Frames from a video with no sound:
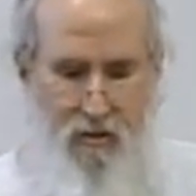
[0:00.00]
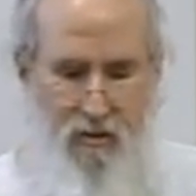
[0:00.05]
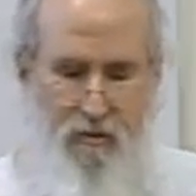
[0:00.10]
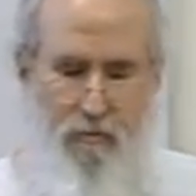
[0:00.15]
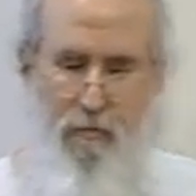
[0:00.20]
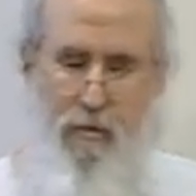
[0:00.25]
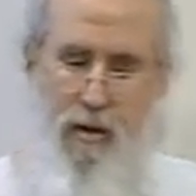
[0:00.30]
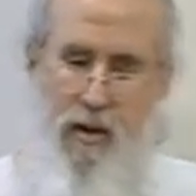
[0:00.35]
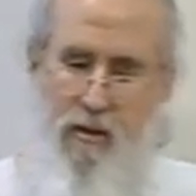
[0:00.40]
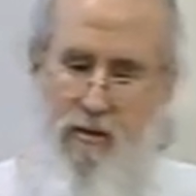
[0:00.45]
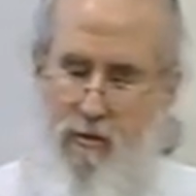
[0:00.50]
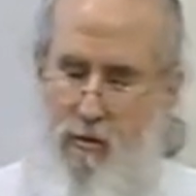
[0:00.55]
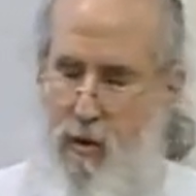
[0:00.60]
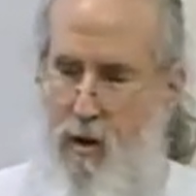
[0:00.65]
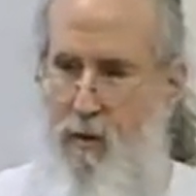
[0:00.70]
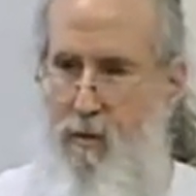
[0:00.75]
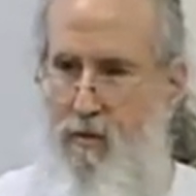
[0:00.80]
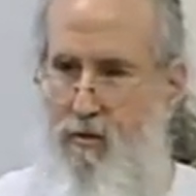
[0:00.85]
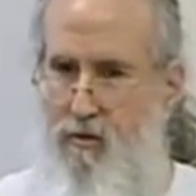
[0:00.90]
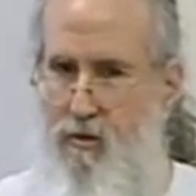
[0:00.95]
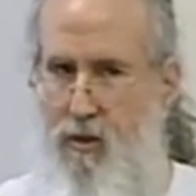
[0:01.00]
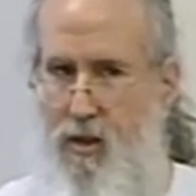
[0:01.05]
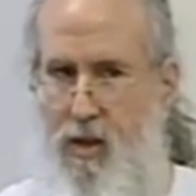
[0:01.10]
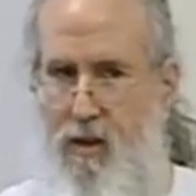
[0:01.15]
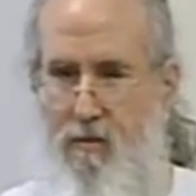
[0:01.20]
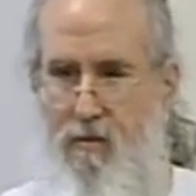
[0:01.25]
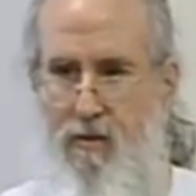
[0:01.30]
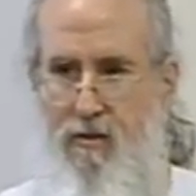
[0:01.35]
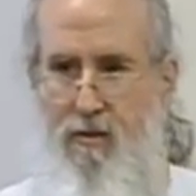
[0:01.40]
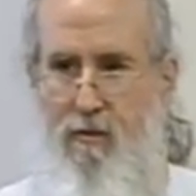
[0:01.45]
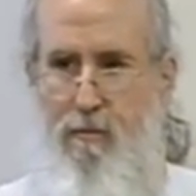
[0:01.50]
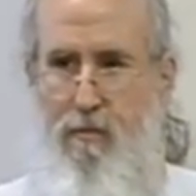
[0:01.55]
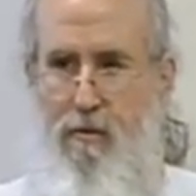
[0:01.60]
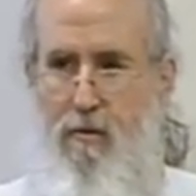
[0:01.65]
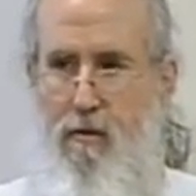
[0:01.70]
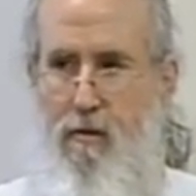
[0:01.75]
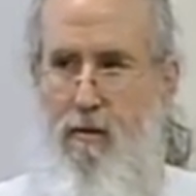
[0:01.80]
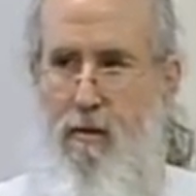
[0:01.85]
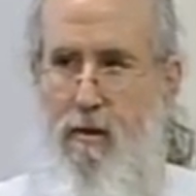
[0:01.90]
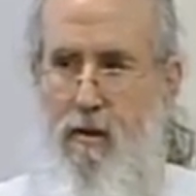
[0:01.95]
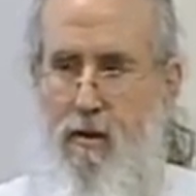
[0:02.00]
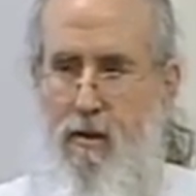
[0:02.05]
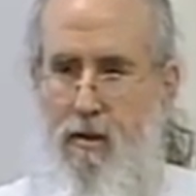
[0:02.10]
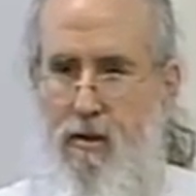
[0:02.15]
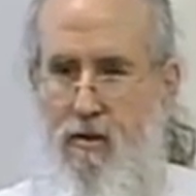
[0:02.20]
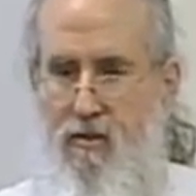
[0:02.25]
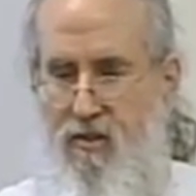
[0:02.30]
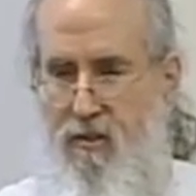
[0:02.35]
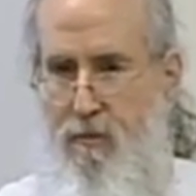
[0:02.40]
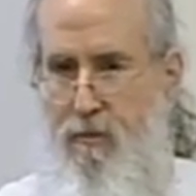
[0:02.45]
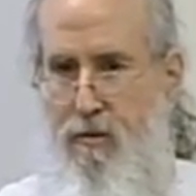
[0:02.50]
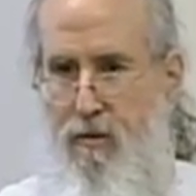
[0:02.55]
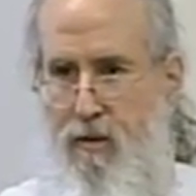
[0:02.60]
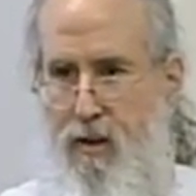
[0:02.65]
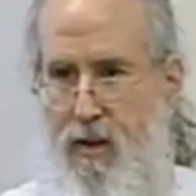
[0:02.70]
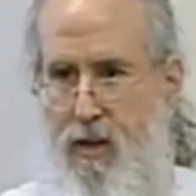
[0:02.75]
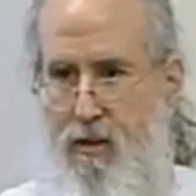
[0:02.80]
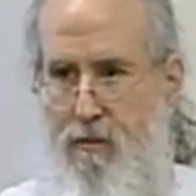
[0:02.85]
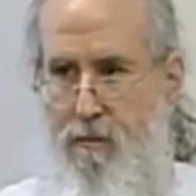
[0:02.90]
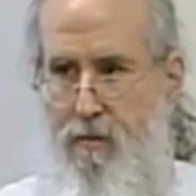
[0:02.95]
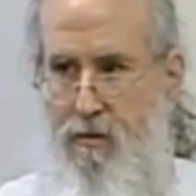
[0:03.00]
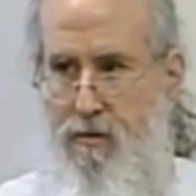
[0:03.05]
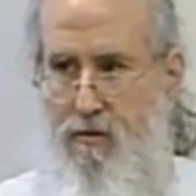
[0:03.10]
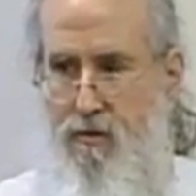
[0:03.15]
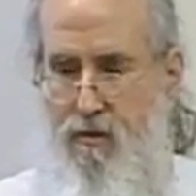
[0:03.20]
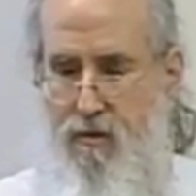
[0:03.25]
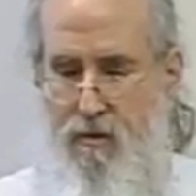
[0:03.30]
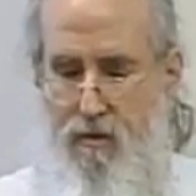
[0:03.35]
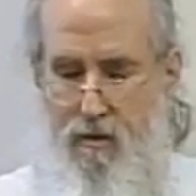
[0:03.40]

explains why we still have the simpler simpler animals.